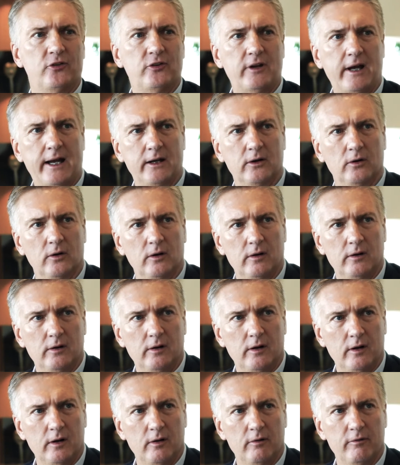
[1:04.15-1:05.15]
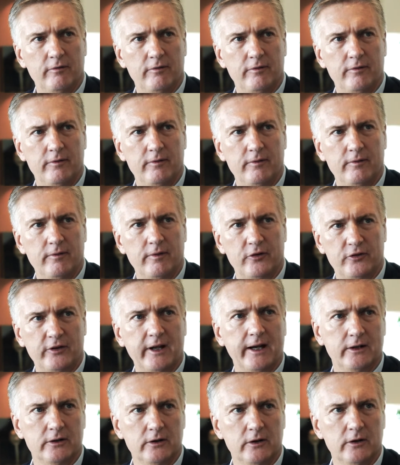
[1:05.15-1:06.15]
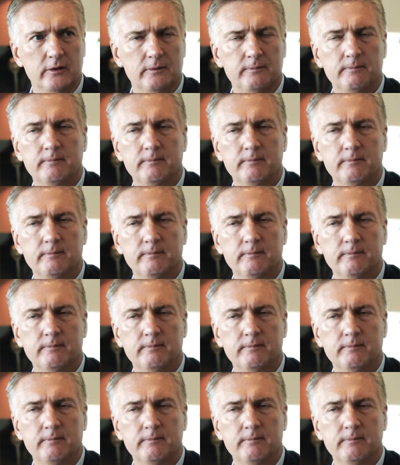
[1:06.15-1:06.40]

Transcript: cycle of the sector.